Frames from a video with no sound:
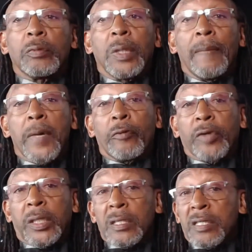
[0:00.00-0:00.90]

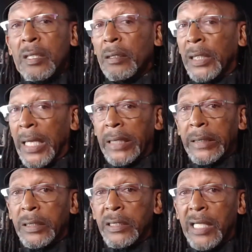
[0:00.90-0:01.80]
America's land
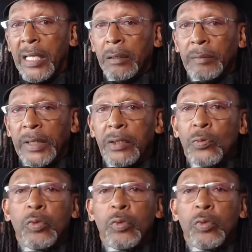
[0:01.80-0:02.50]
entitlement